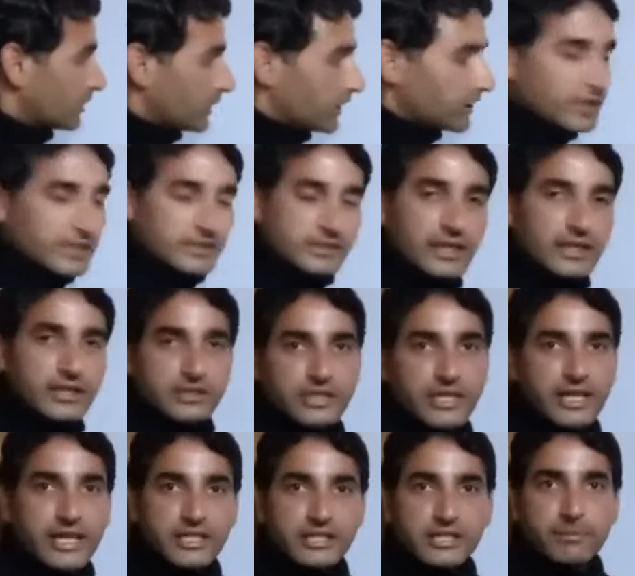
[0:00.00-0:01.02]
it does not
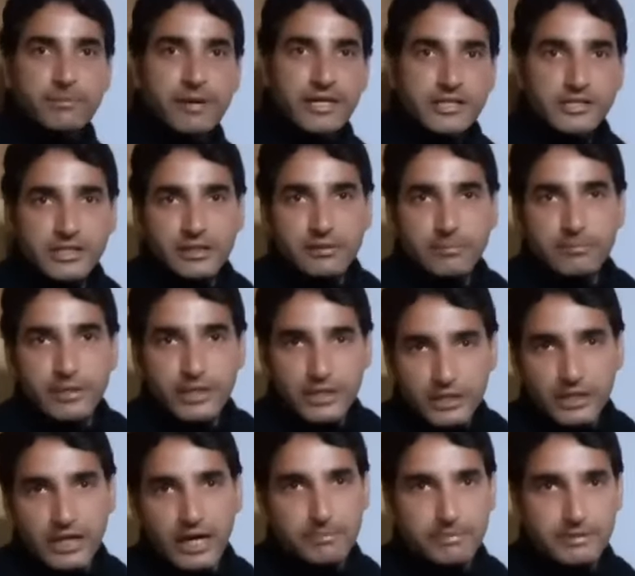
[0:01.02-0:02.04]
change the basic
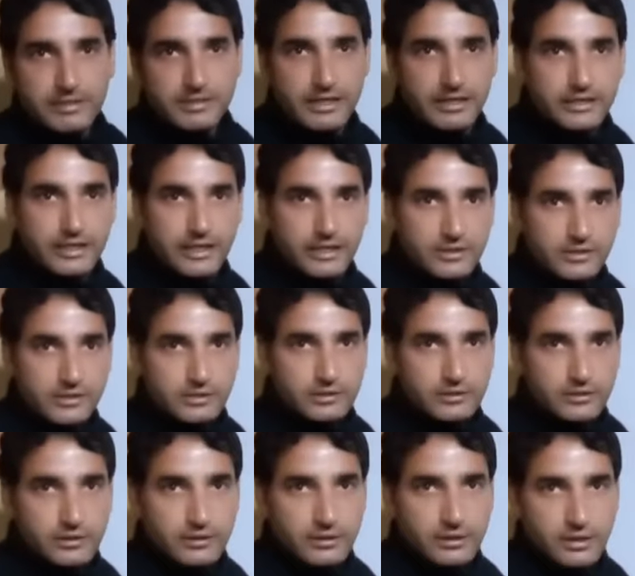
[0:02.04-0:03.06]
meaning of a sentence,
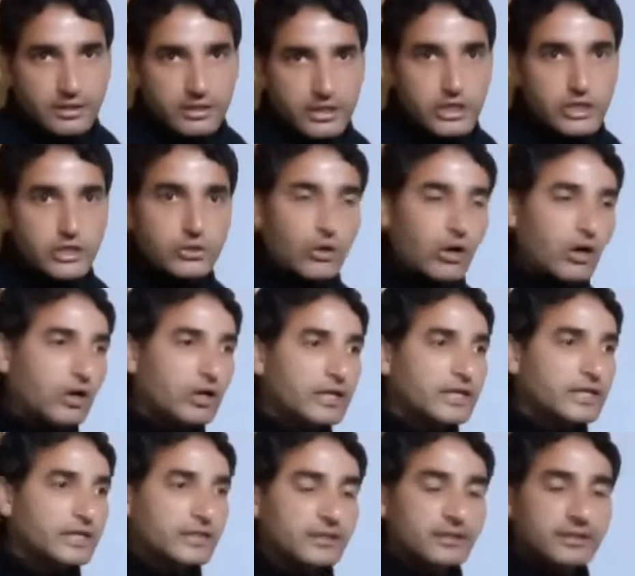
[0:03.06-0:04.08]
it
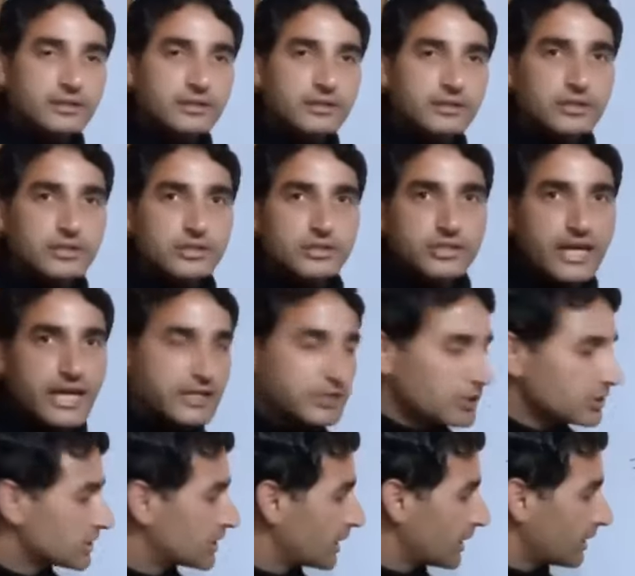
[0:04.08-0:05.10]
only
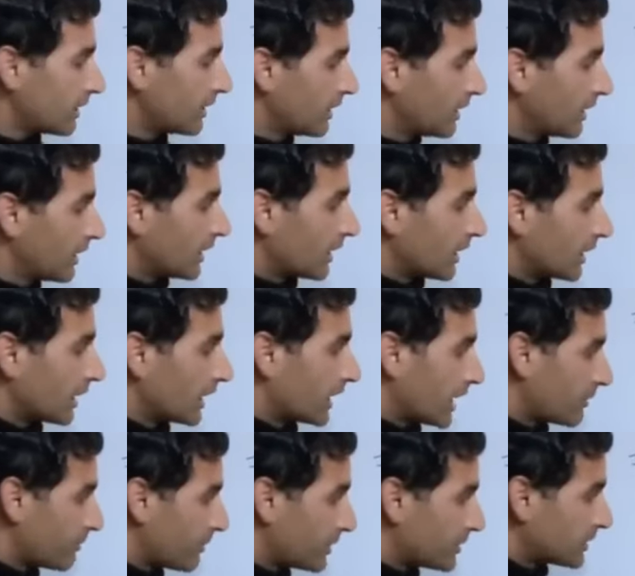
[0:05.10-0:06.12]
changes the
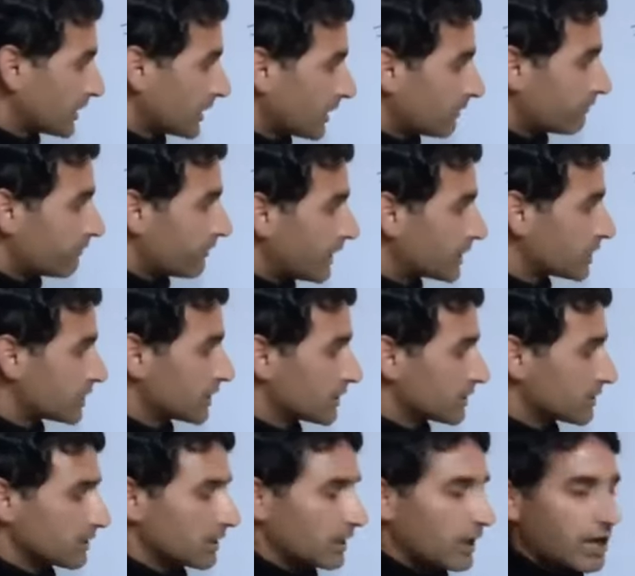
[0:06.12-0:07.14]
grammatical
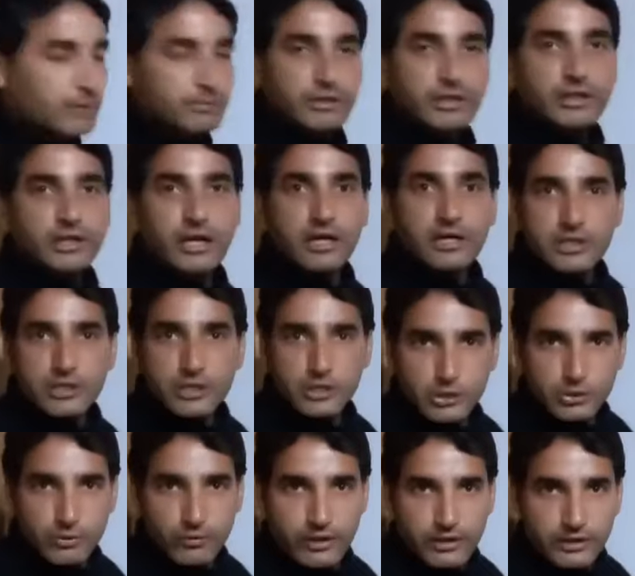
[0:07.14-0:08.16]
functions of the
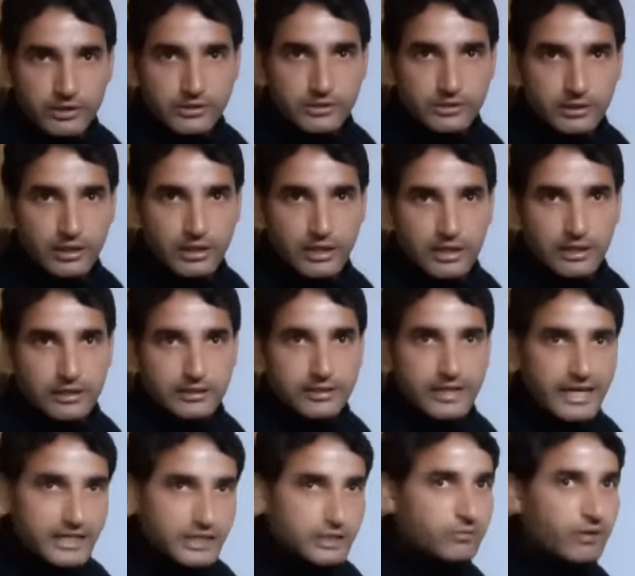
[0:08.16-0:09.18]
constituents.
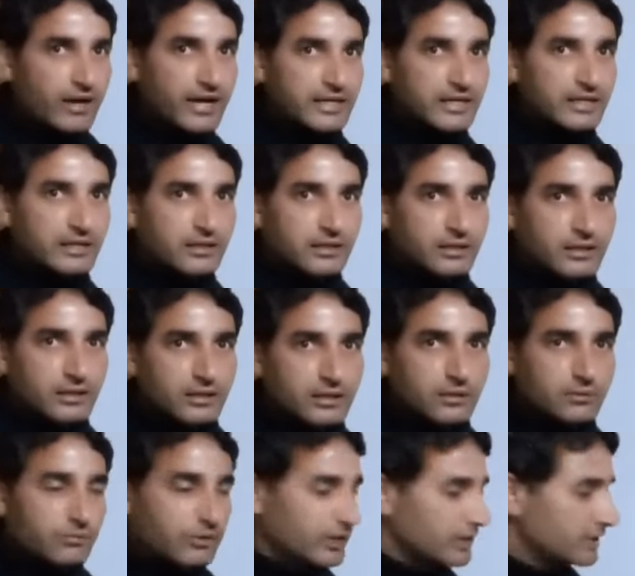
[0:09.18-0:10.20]
That is why
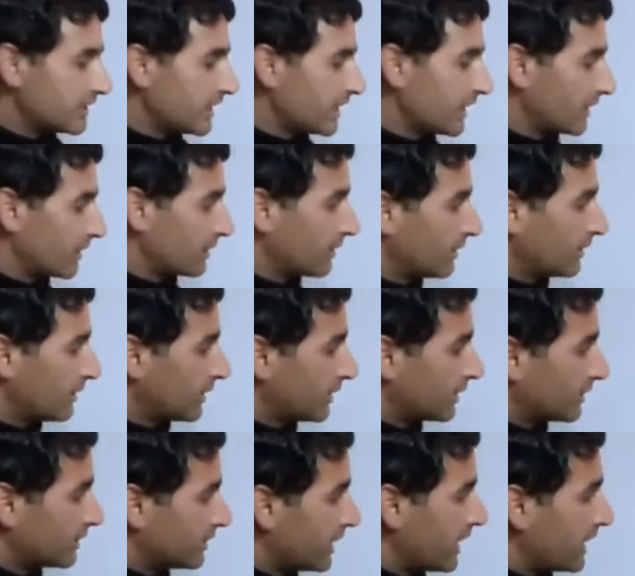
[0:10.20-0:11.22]
we say
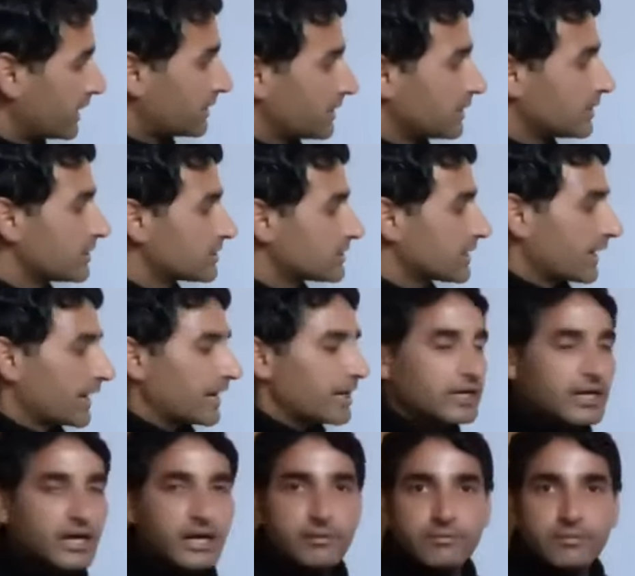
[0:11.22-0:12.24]
that it is a
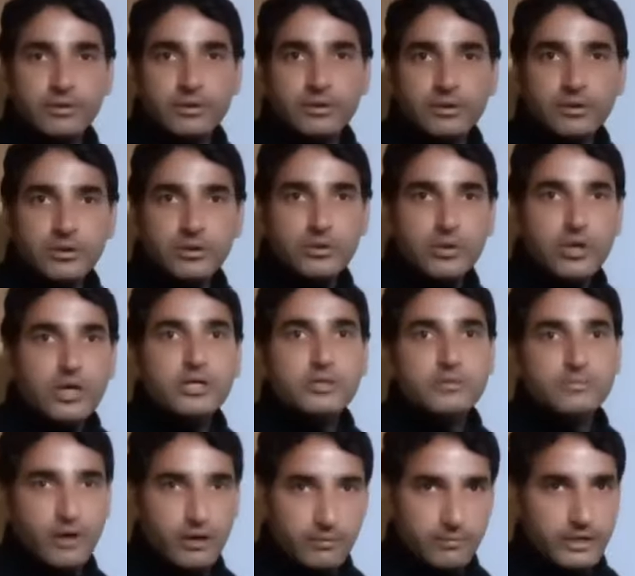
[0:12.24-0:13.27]
kind of
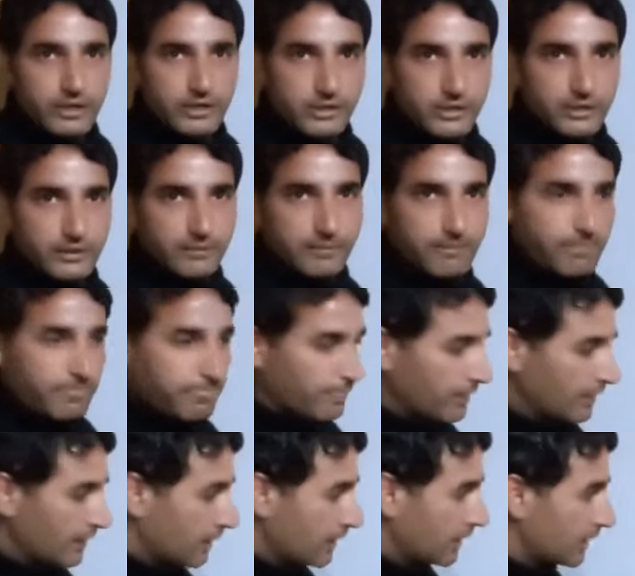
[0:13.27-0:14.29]
transformation.
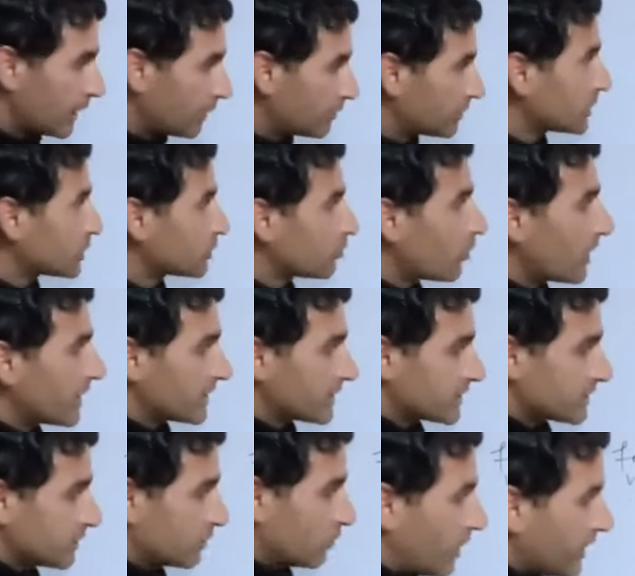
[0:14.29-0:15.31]
Now this
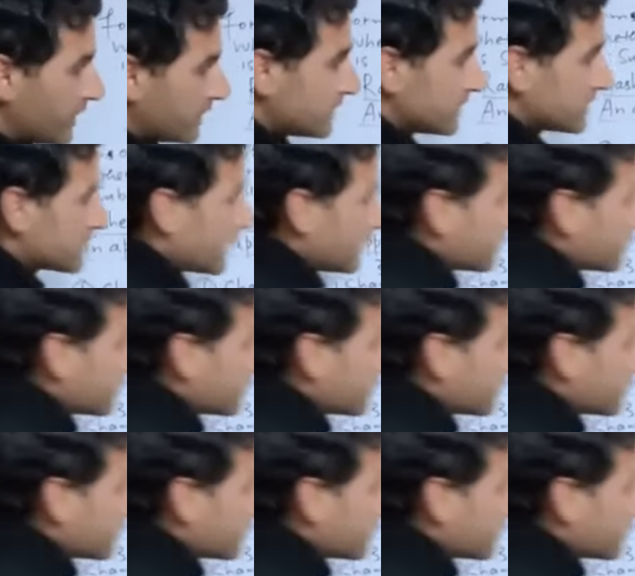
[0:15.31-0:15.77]
voice is